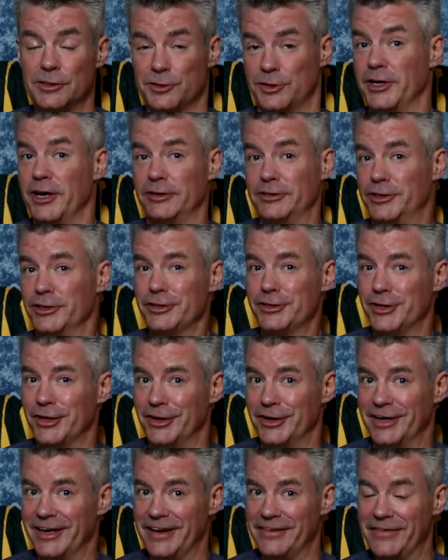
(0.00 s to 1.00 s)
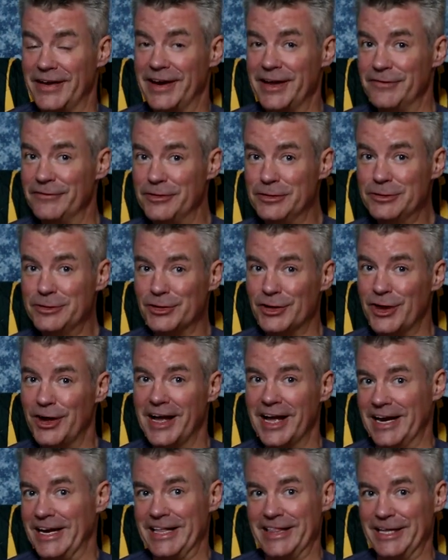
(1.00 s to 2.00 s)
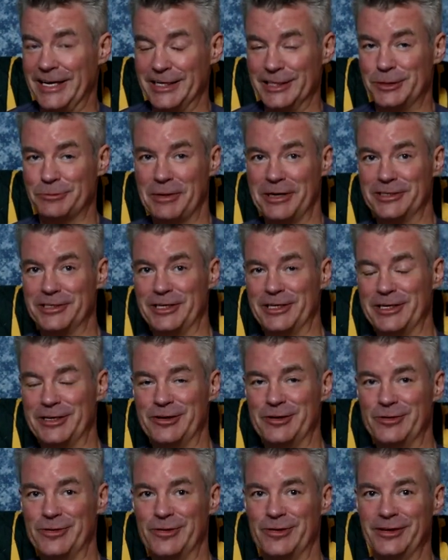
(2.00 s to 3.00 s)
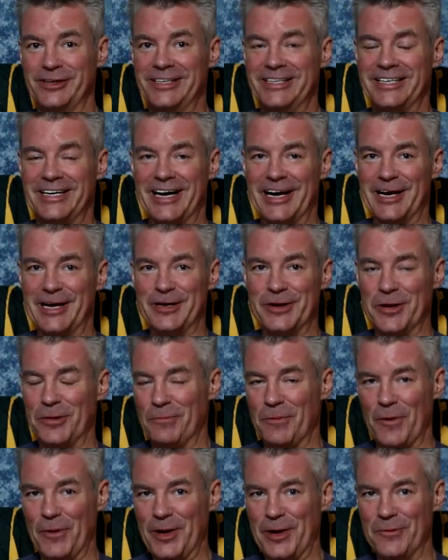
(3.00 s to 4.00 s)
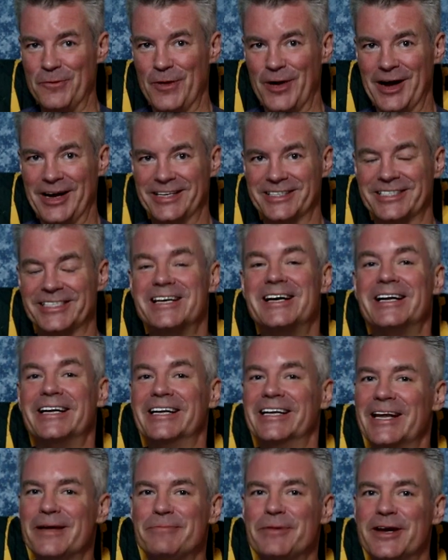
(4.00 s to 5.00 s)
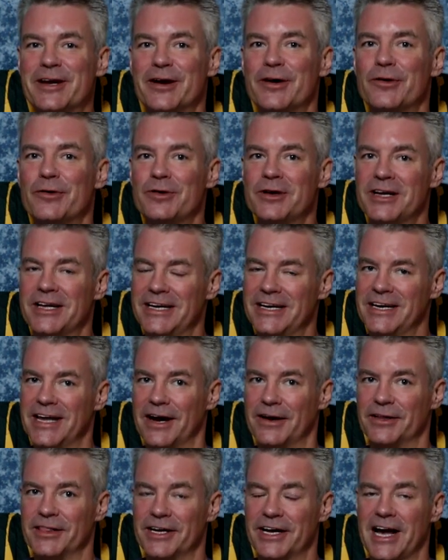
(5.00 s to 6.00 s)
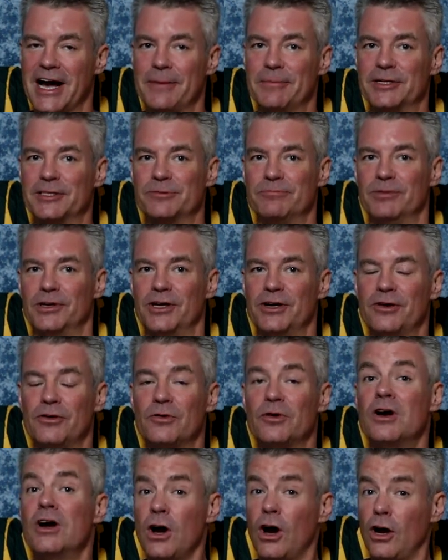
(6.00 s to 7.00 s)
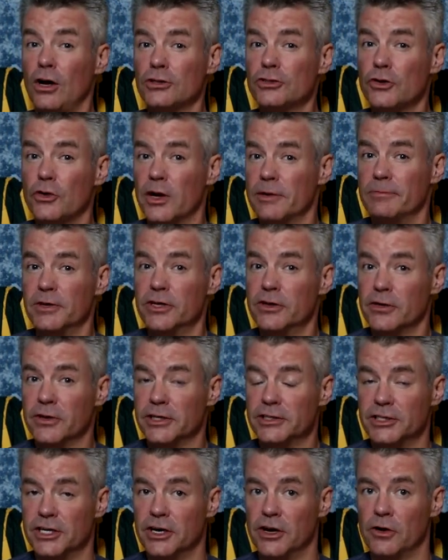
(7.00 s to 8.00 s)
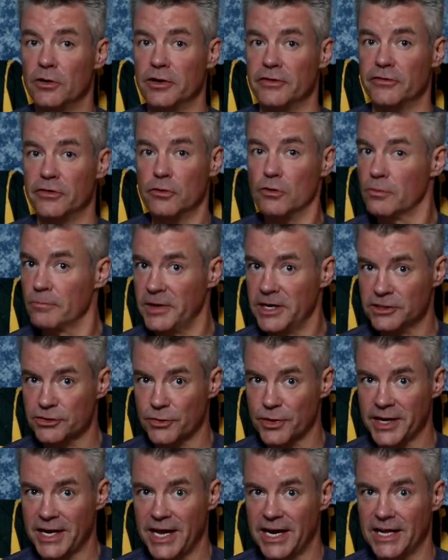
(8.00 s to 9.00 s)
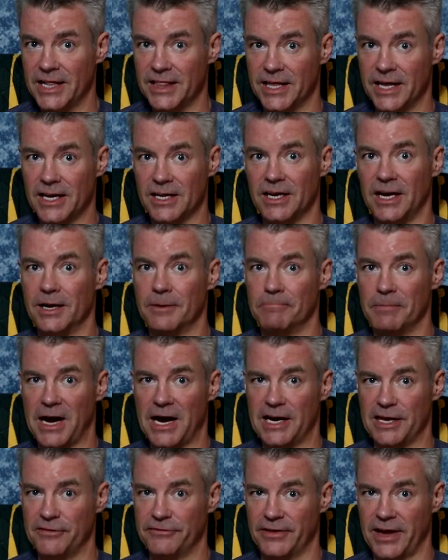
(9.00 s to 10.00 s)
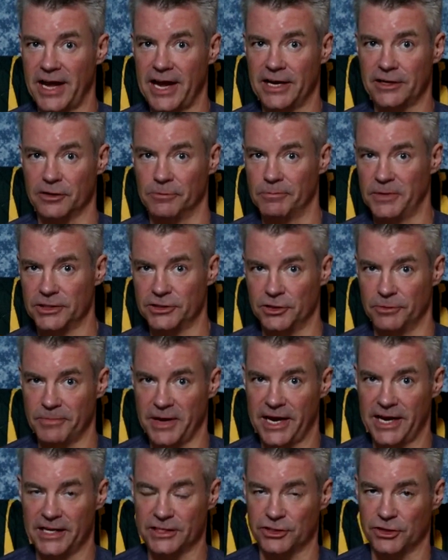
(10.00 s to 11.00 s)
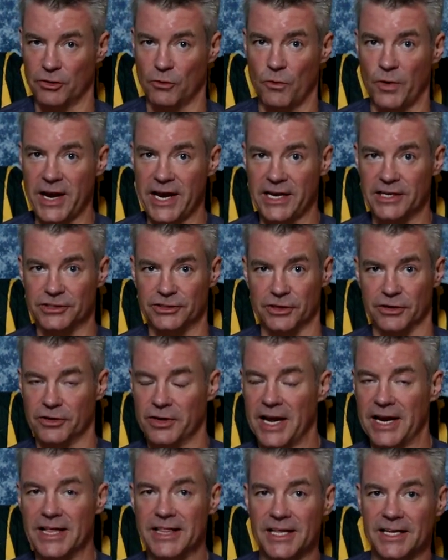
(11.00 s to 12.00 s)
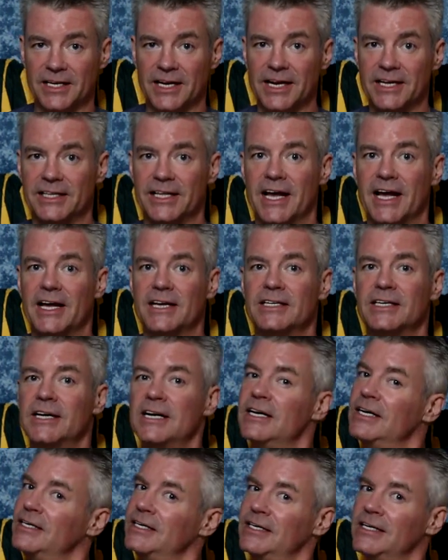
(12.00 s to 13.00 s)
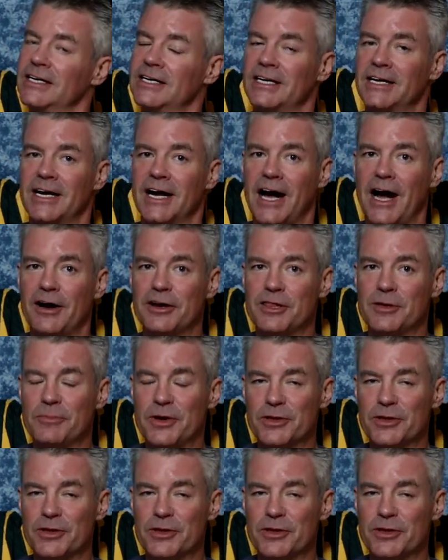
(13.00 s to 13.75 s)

So now it's your turn. If any of you saw anything especially cool on your morning walks, let me know down in the comments below. Also, I'd be curious to know if you were measuring anything like body fat or muscle mass or weight or anything like that. How did the